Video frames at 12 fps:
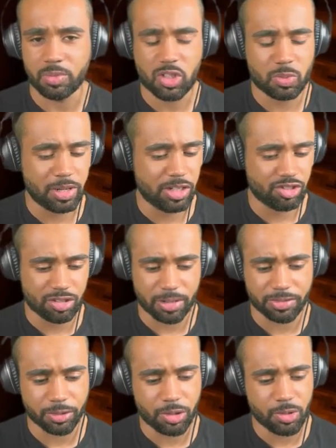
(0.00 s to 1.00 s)
space
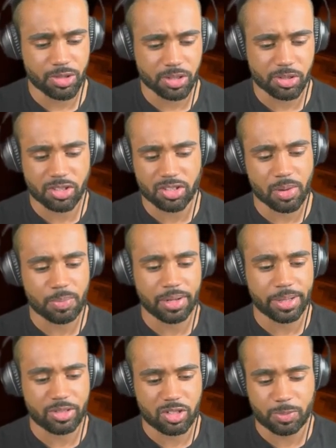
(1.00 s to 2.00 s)
travel using
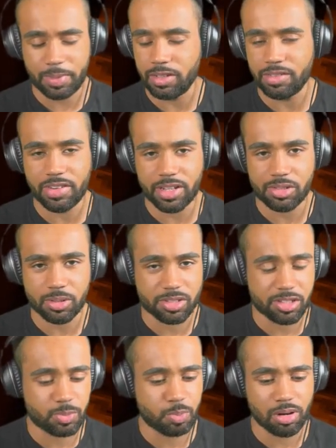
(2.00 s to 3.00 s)
sublight speed vessels
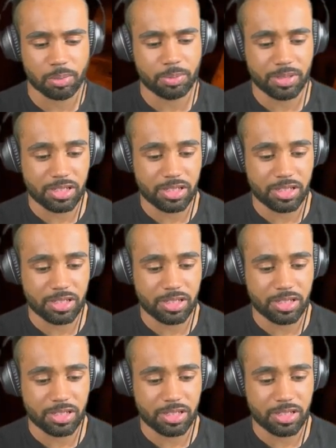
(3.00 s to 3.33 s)
is probably